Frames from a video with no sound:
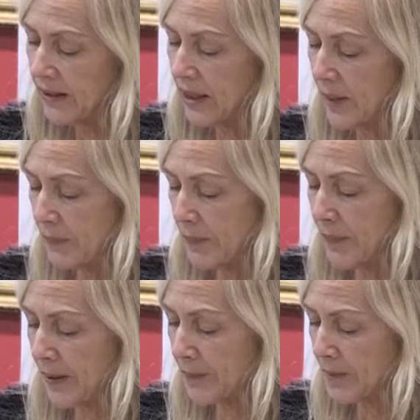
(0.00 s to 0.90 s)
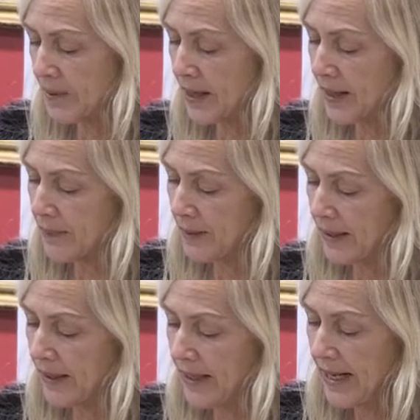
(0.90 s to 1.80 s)
in the upper bunk beside
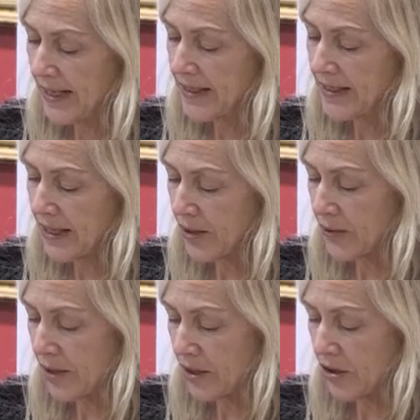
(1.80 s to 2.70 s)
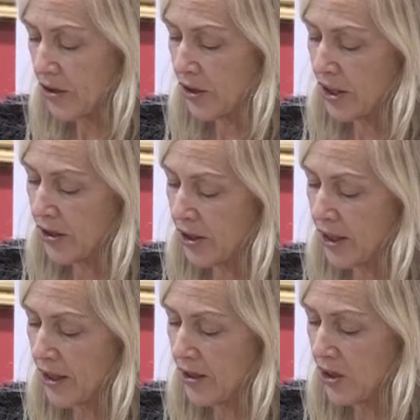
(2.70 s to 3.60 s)
me, has decorated her
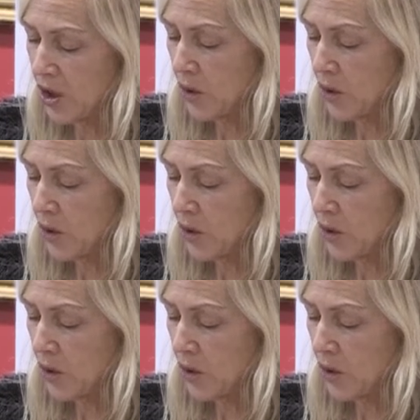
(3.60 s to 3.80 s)
area